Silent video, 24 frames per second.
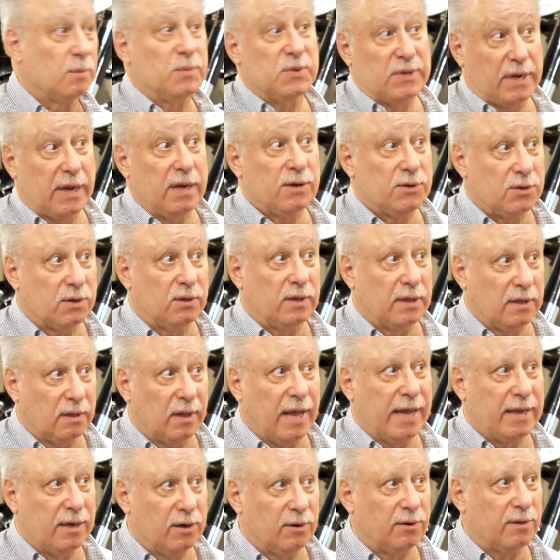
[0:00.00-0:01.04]
substantially
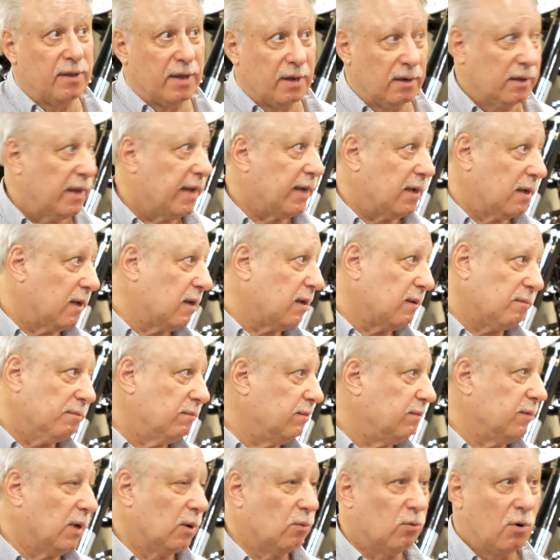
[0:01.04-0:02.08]
lighter than like a
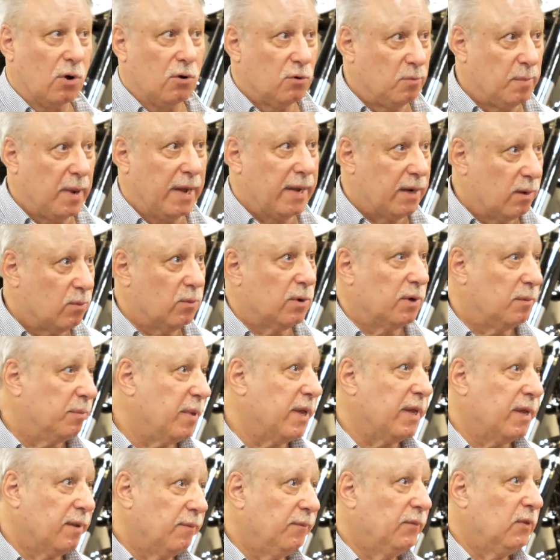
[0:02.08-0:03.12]
road bike would
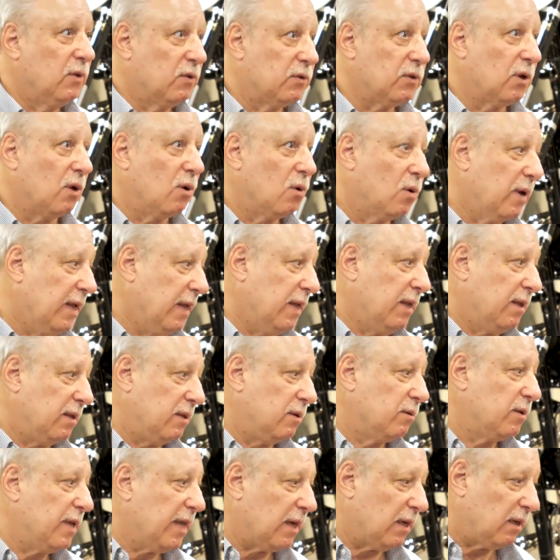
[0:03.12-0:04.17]
be. So right.
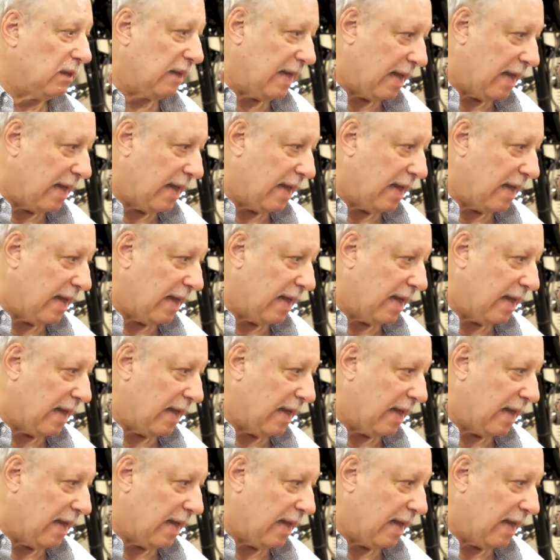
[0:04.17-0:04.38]
You get a